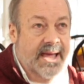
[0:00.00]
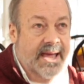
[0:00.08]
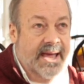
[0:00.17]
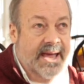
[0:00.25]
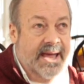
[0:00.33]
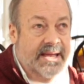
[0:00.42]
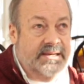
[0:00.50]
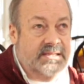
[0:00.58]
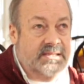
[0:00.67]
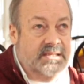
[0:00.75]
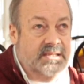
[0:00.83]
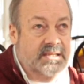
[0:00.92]

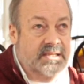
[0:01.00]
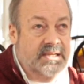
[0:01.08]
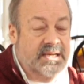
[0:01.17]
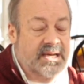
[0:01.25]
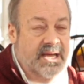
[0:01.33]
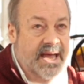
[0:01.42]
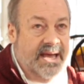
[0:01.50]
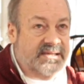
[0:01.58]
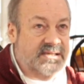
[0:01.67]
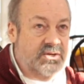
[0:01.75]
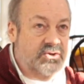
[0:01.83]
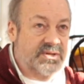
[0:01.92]
And the
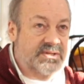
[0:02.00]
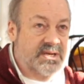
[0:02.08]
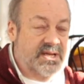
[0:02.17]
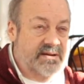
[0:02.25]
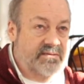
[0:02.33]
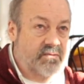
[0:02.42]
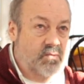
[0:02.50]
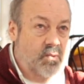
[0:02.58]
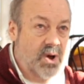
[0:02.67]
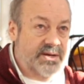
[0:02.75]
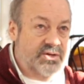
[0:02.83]
eccentricity of what